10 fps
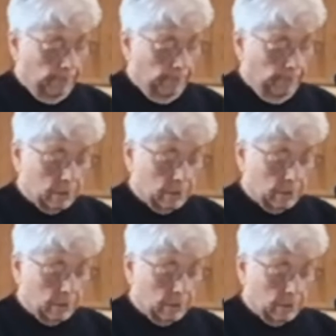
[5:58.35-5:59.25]
just as
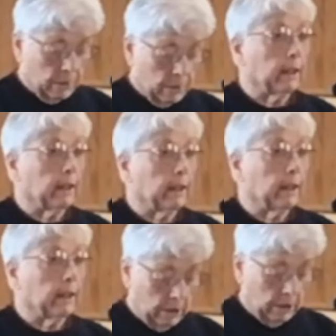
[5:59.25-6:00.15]
certainly
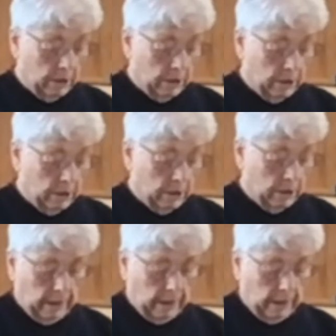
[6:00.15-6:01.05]
as Jesus called
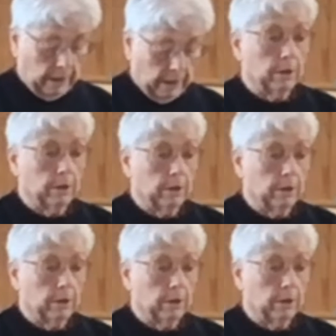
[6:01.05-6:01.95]
Peter,
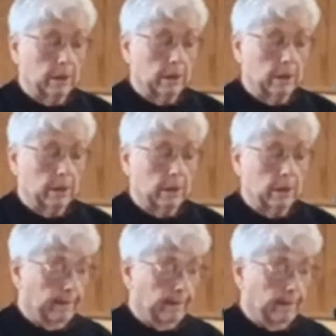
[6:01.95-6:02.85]
James, and John.